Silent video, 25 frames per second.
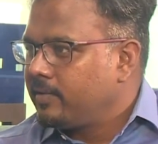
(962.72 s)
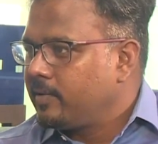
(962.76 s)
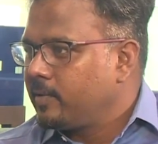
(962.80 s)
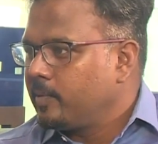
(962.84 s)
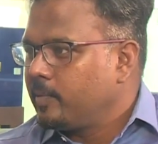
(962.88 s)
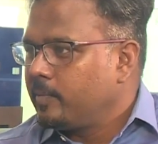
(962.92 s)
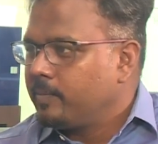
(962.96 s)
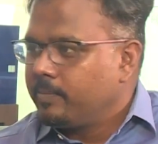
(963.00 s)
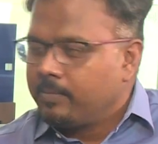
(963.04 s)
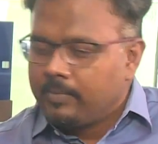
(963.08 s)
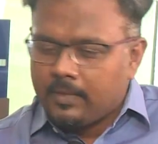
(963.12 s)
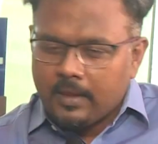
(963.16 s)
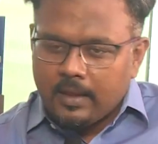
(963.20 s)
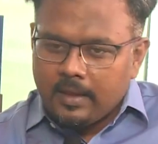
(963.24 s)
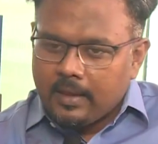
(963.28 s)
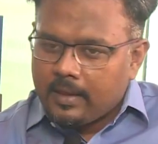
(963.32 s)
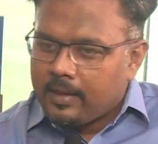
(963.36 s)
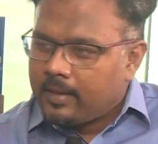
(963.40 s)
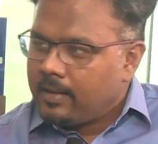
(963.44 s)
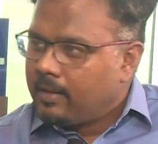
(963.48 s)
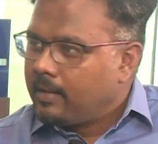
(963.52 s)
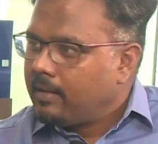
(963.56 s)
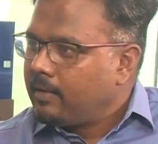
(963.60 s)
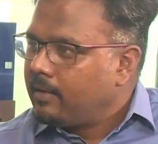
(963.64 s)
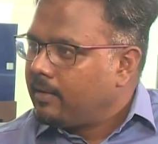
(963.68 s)
to
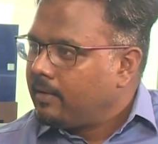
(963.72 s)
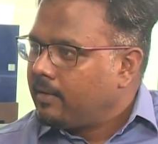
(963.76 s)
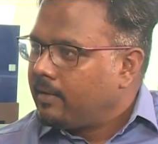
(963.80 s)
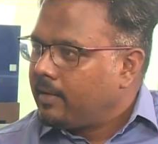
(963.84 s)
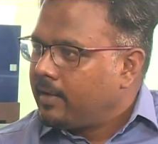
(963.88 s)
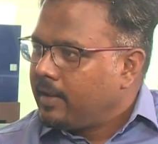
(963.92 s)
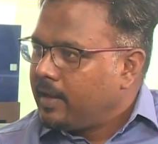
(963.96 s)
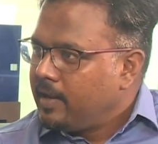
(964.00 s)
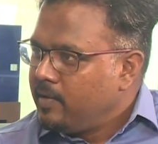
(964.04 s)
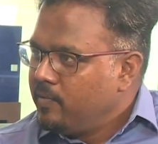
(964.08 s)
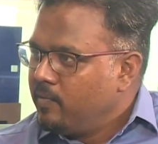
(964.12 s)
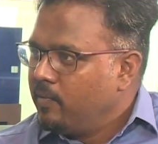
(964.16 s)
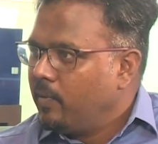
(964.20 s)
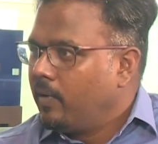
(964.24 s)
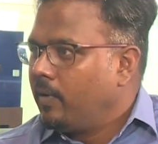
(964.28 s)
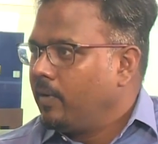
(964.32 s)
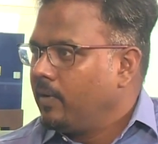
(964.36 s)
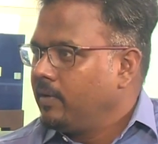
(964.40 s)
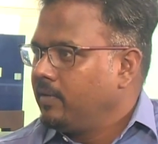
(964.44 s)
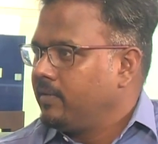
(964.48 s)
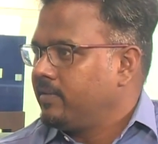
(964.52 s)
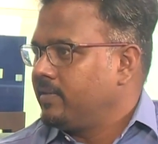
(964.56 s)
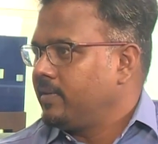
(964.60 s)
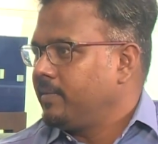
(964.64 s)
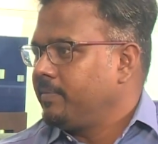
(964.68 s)

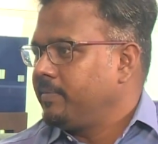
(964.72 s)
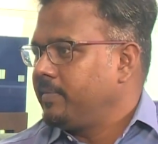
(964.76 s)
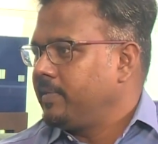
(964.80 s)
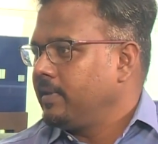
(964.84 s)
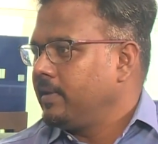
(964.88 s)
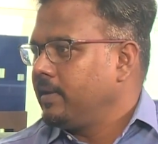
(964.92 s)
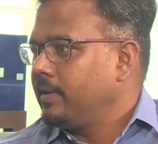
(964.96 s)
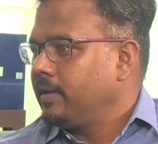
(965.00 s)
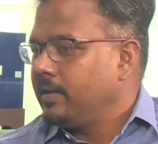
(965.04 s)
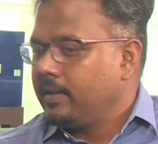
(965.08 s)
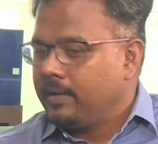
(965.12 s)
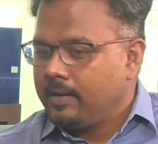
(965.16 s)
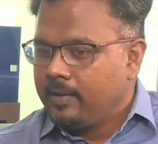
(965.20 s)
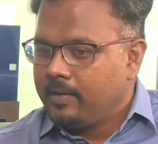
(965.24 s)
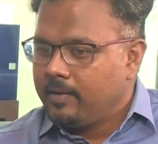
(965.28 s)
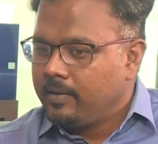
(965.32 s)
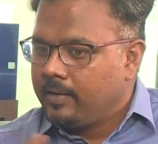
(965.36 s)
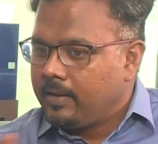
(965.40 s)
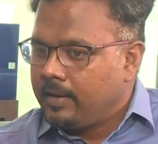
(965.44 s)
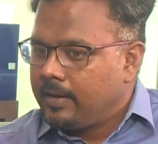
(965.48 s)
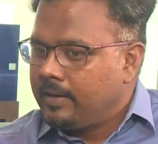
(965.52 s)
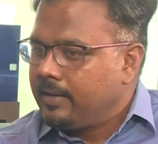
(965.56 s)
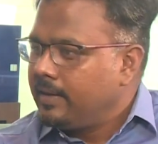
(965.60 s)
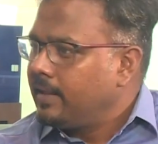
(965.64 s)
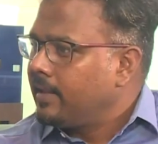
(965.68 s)
involve something
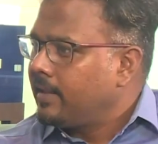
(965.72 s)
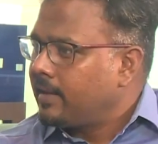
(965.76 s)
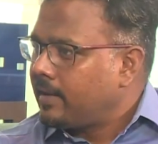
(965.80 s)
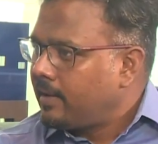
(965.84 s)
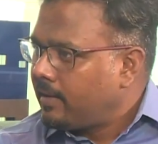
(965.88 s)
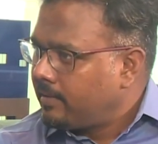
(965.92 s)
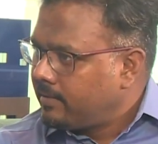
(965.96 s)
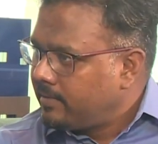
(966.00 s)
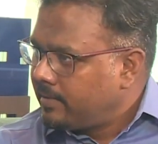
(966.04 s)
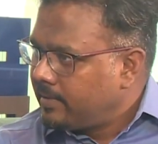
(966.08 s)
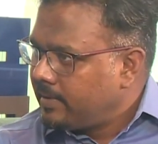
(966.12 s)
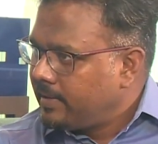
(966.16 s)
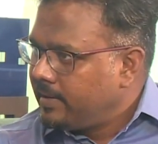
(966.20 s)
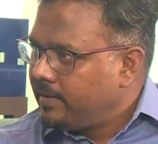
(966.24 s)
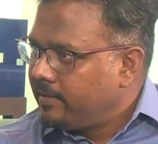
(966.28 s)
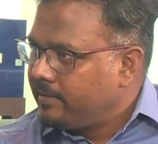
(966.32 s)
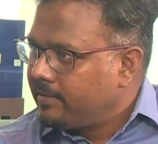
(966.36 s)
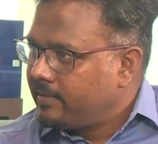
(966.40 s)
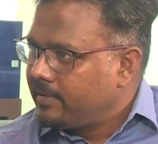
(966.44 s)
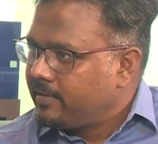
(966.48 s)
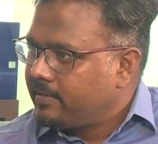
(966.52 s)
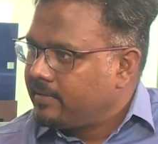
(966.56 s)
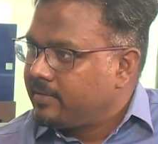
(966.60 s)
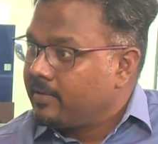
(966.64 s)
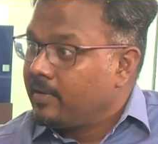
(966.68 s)
in their other
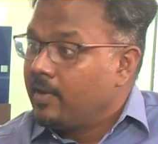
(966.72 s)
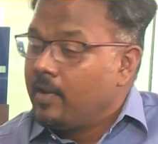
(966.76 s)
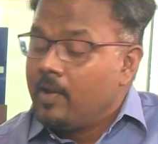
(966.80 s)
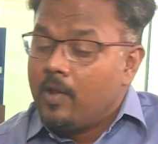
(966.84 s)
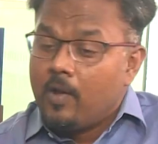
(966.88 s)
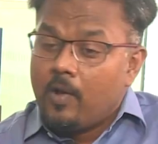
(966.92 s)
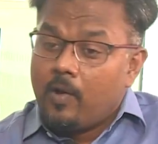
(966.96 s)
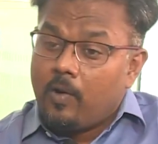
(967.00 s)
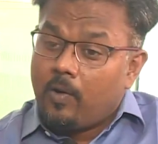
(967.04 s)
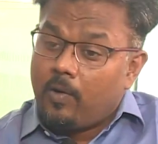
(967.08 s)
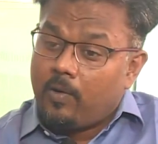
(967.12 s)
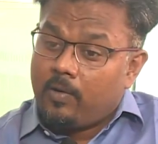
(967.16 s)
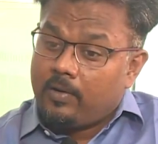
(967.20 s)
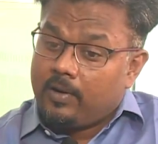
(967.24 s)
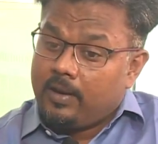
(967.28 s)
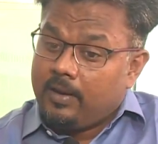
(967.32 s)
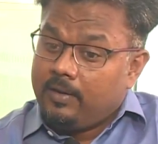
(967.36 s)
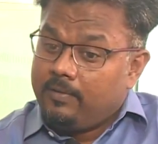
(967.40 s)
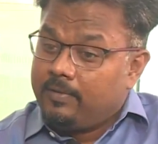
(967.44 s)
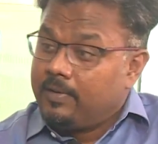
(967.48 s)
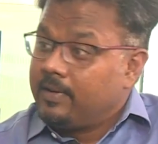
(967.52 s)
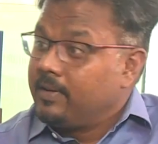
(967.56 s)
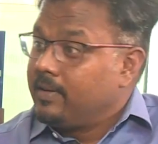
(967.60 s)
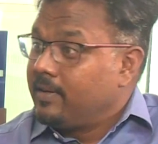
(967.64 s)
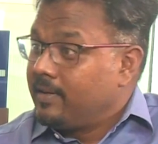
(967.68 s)
interests, or
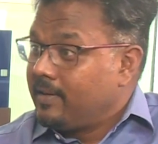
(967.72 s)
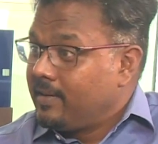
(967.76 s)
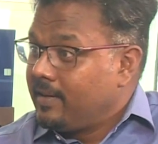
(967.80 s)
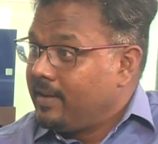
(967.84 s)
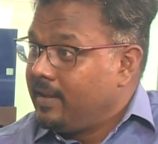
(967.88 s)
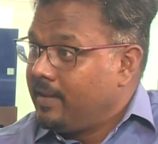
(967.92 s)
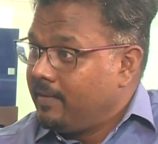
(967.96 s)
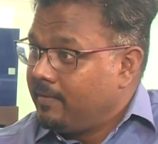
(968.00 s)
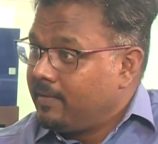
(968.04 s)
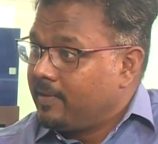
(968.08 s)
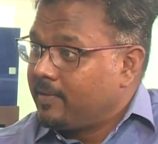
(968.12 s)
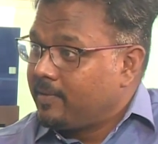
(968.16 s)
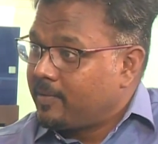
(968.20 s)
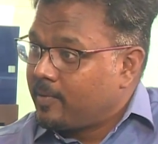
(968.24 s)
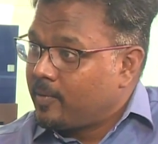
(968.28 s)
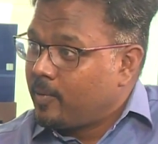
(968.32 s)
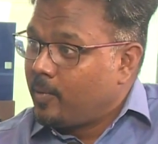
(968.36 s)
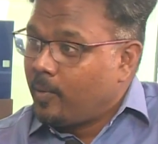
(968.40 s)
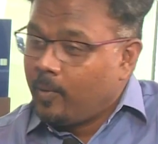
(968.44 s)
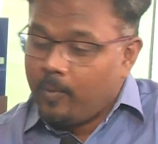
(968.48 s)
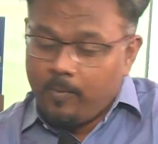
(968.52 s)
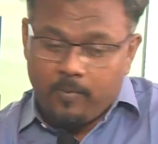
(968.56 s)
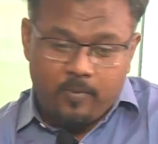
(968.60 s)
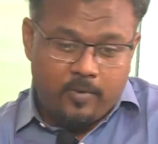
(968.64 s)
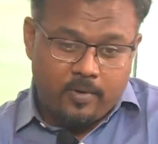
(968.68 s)
even give a
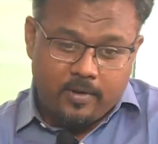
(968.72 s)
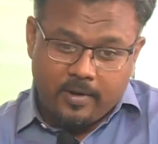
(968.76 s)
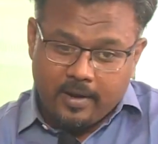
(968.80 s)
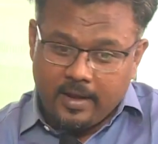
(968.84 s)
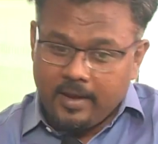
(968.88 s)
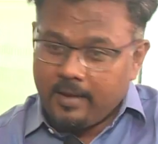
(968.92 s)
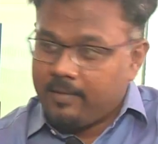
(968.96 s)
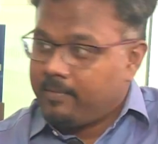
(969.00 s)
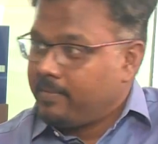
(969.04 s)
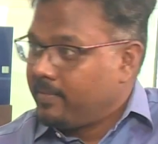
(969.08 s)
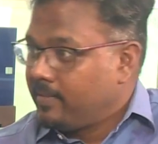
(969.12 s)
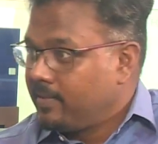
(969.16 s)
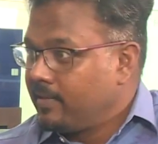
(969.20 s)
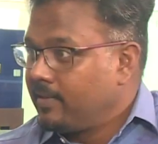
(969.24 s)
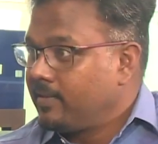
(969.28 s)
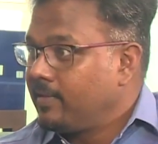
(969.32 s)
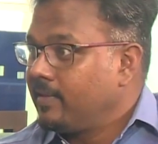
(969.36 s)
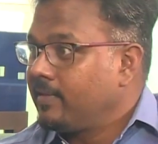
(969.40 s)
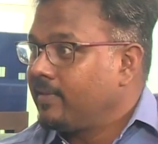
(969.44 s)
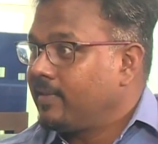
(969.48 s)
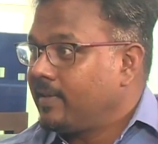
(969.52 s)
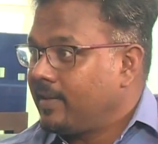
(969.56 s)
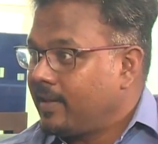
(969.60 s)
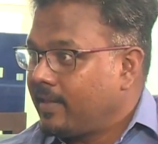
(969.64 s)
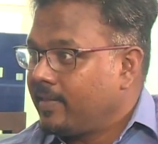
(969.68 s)
scope for, hey, this
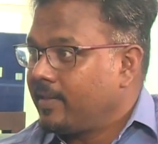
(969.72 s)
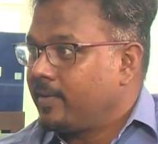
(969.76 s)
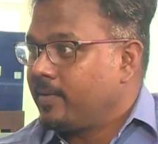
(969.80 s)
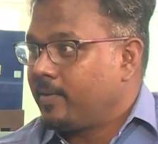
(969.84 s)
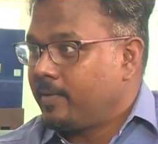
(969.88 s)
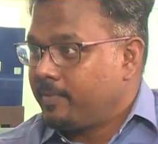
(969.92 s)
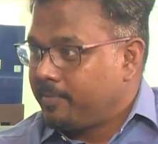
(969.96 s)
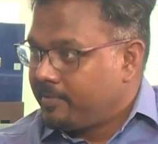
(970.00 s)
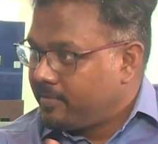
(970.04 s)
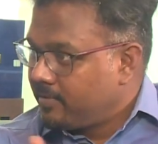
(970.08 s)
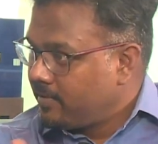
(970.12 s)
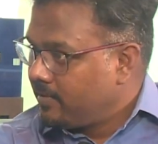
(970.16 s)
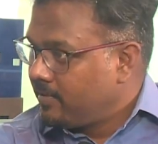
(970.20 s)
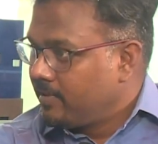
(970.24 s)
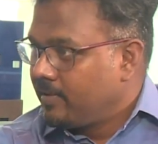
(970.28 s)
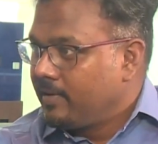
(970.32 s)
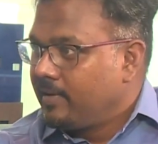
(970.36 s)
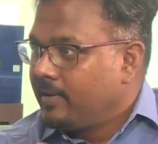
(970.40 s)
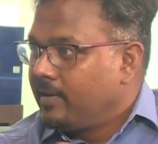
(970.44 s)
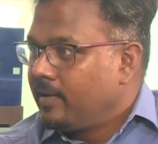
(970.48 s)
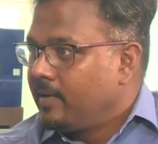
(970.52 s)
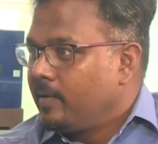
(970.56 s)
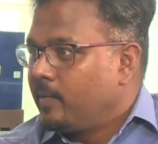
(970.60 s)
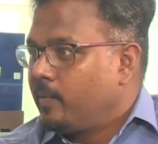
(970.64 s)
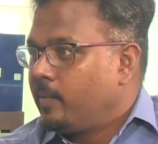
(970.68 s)
is another option
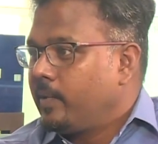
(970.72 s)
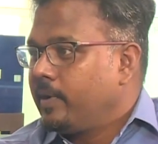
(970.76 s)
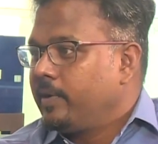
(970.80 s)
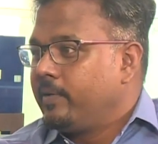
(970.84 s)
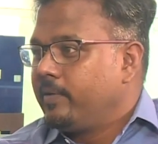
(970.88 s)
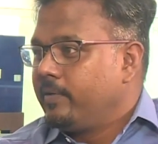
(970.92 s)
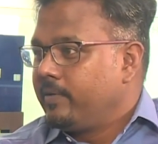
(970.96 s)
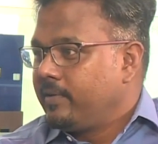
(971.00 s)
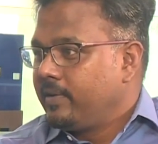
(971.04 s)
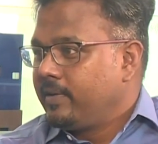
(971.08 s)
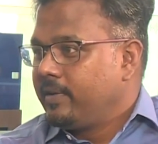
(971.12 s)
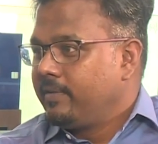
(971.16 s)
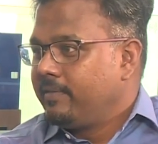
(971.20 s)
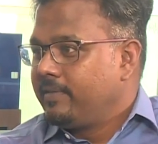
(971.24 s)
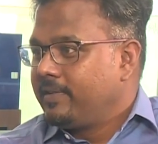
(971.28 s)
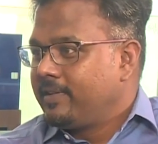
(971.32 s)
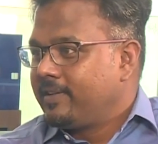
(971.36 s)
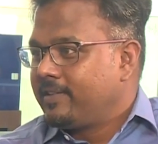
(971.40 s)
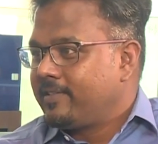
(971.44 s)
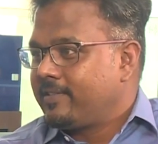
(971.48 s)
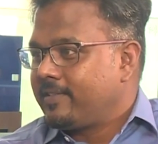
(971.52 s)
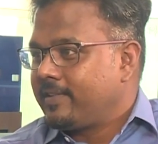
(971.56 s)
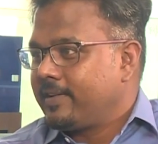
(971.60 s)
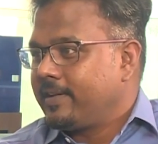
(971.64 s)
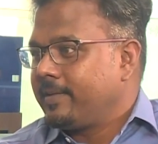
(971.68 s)
why don't you give it
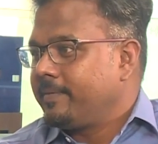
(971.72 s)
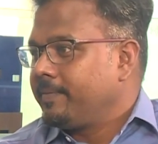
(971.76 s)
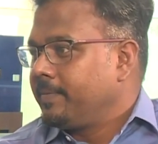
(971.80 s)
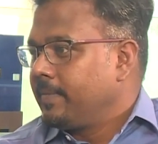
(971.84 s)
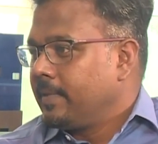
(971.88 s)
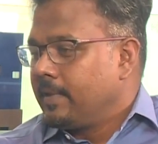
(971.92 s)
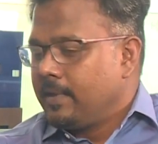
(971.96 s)
a try?